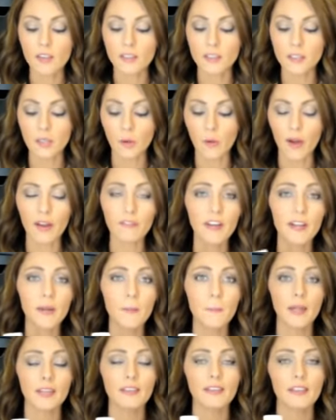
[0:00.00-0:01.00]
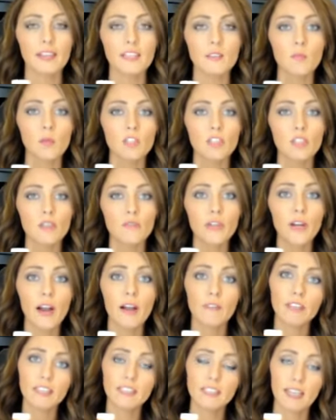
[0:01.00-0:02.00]
So I recommend it, especially if you're
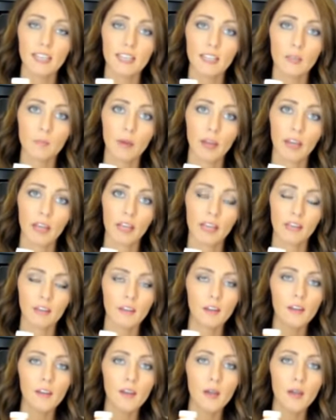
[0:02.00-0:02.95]
having daily pain.